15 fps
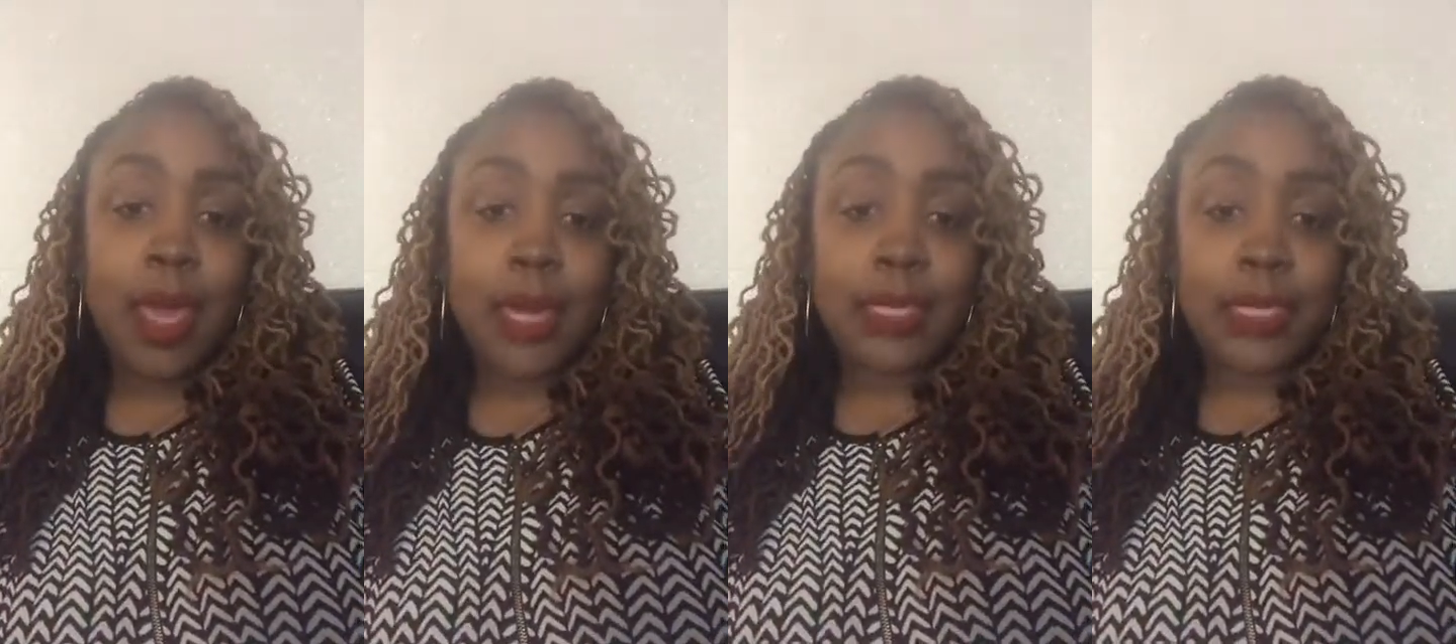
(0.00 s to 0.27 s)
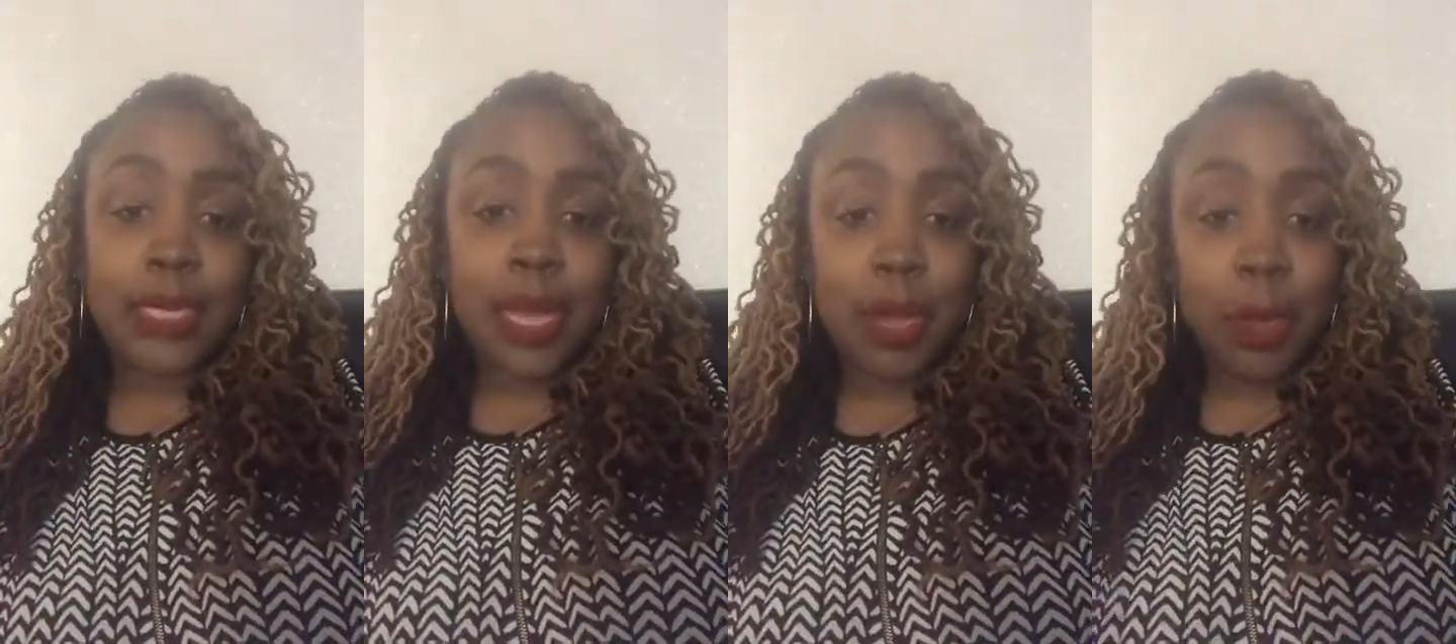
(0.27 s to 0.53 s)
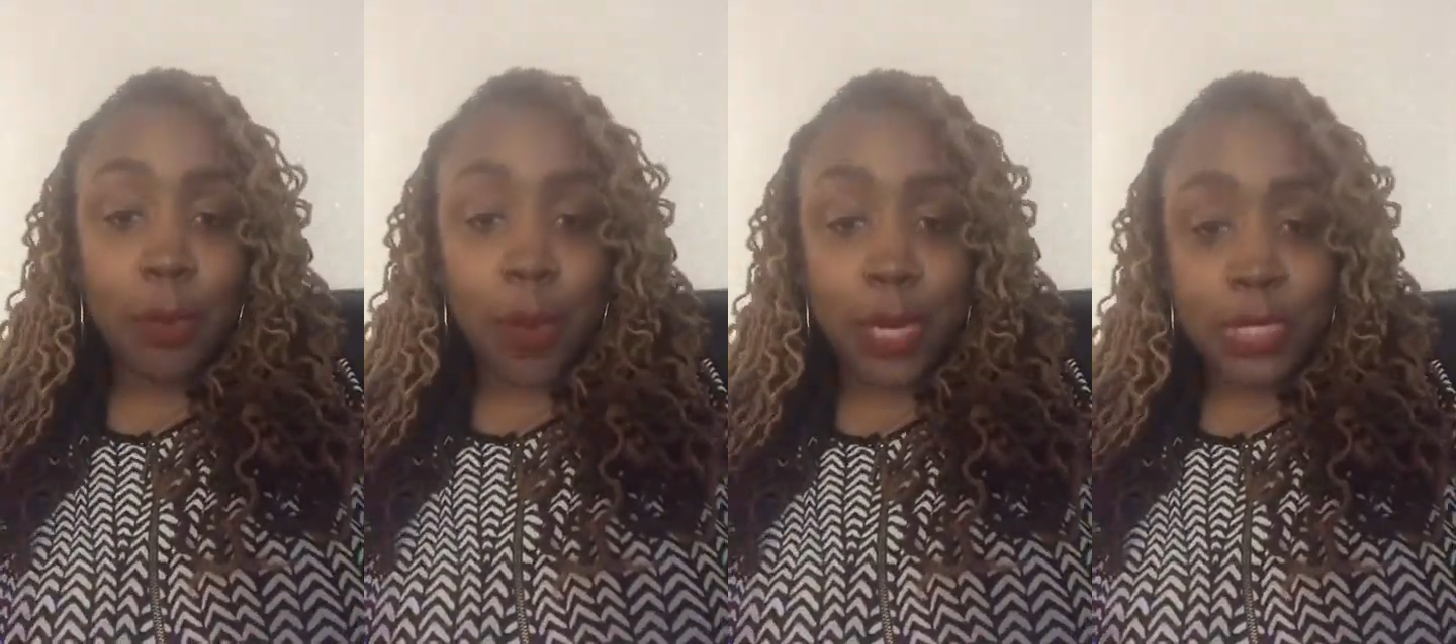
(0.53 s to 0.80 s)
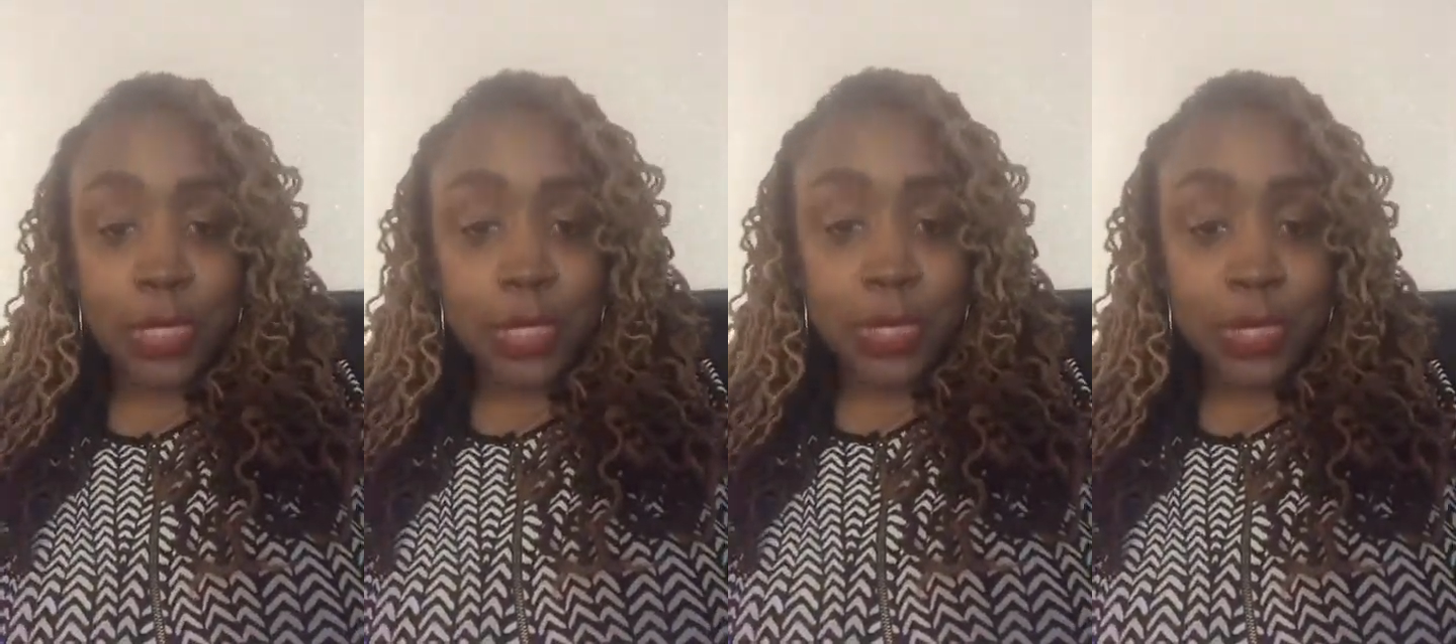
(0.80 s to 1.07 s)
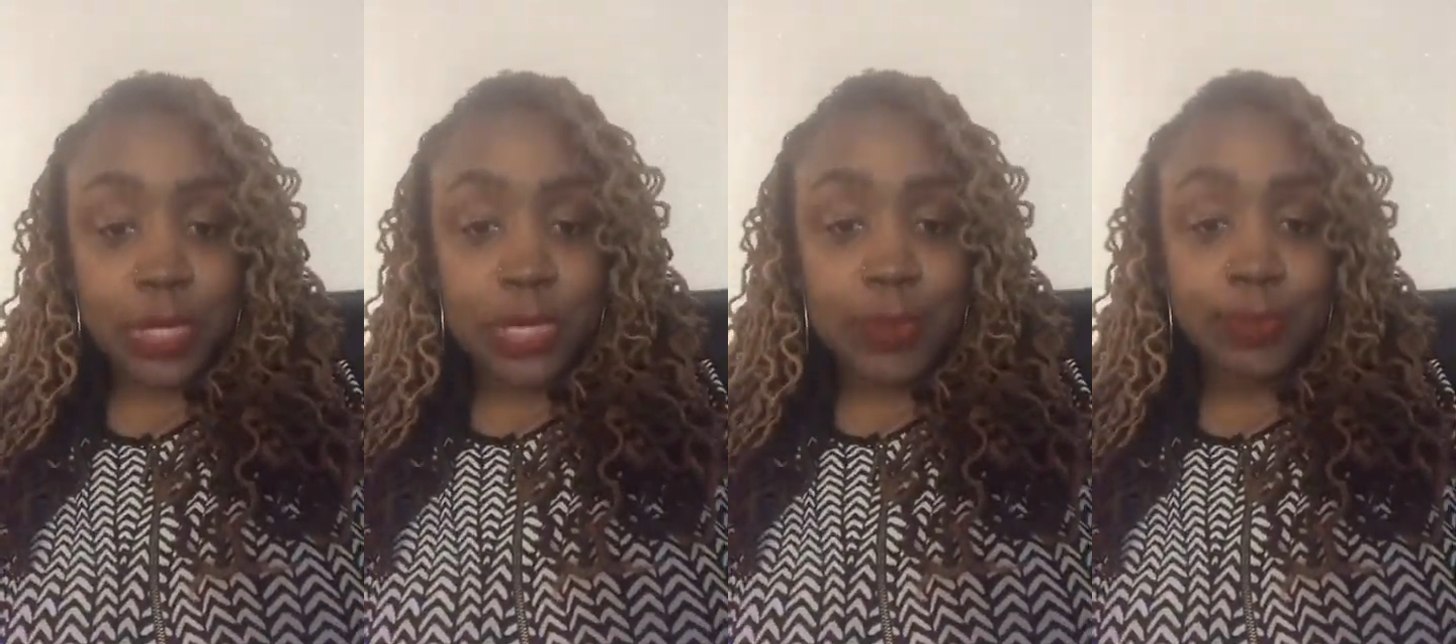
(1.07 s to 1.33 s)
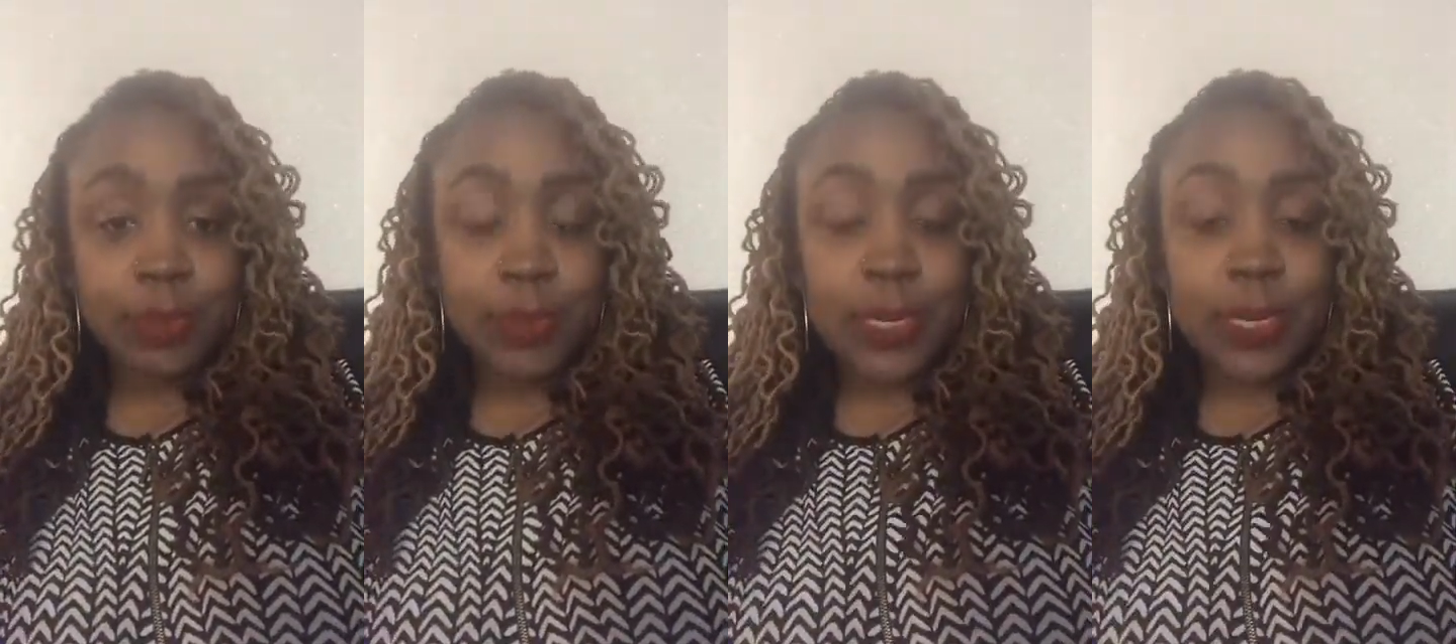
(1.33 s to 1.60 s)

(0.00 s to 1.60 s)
and just help our children to